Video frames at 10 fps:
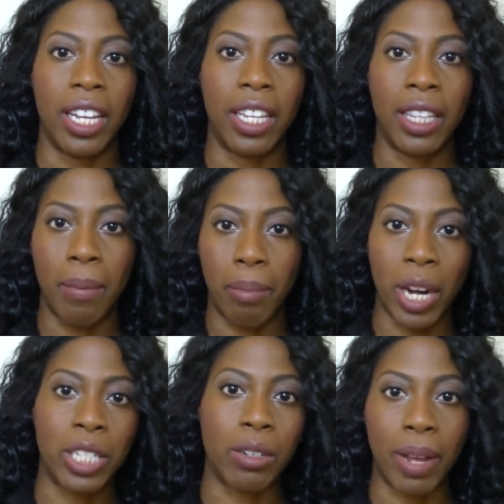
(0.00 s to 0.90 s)
the
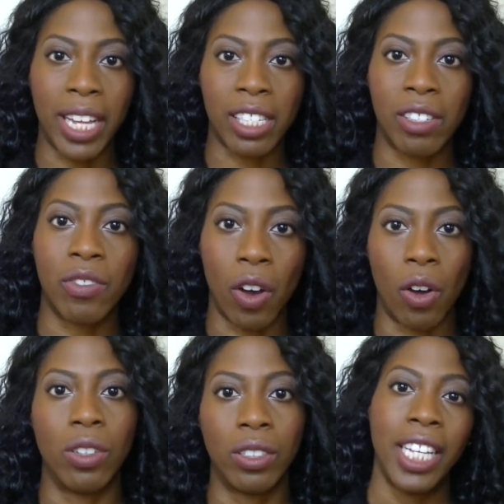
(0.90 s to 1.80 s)
pressure masks
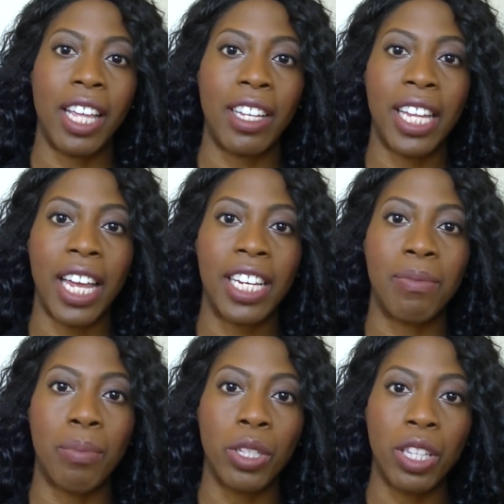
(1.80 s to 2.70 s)
fall. They say to
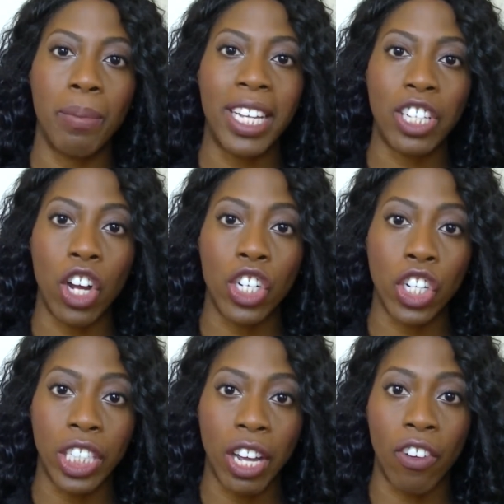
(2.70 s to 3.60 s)
put the mask on yourself